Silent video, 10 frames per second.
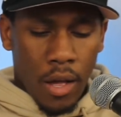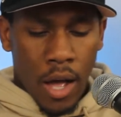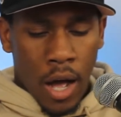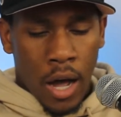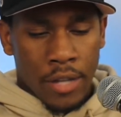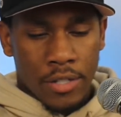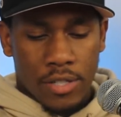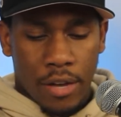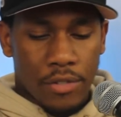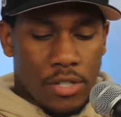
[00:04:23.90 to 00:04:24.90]
At the
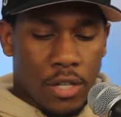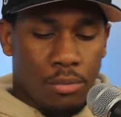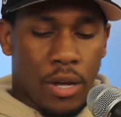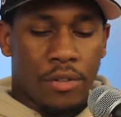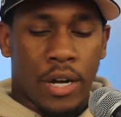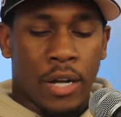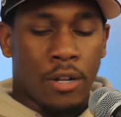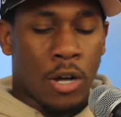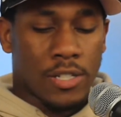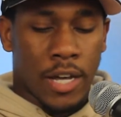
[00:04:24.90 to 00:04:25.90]
7th seed, we have the
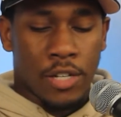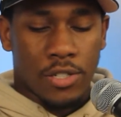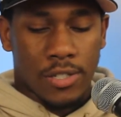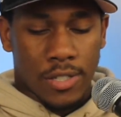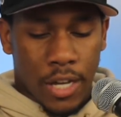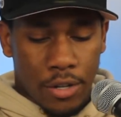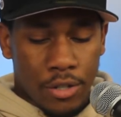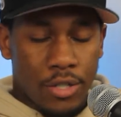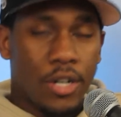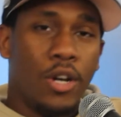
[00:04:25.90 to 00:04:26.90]
Los Angeles
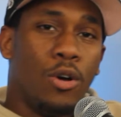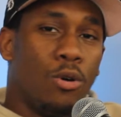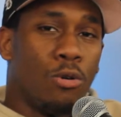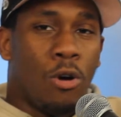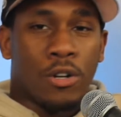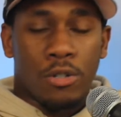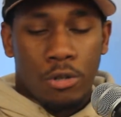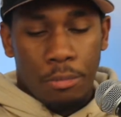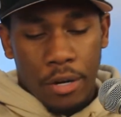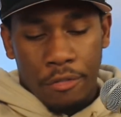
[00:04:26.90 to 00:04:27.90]
Lakers, who are on a
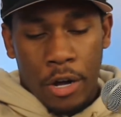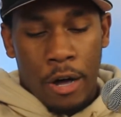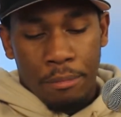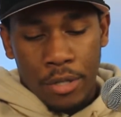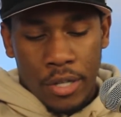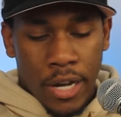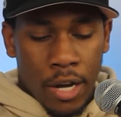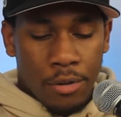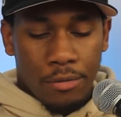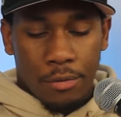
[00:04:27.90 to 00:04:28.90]
little bit of an up and down.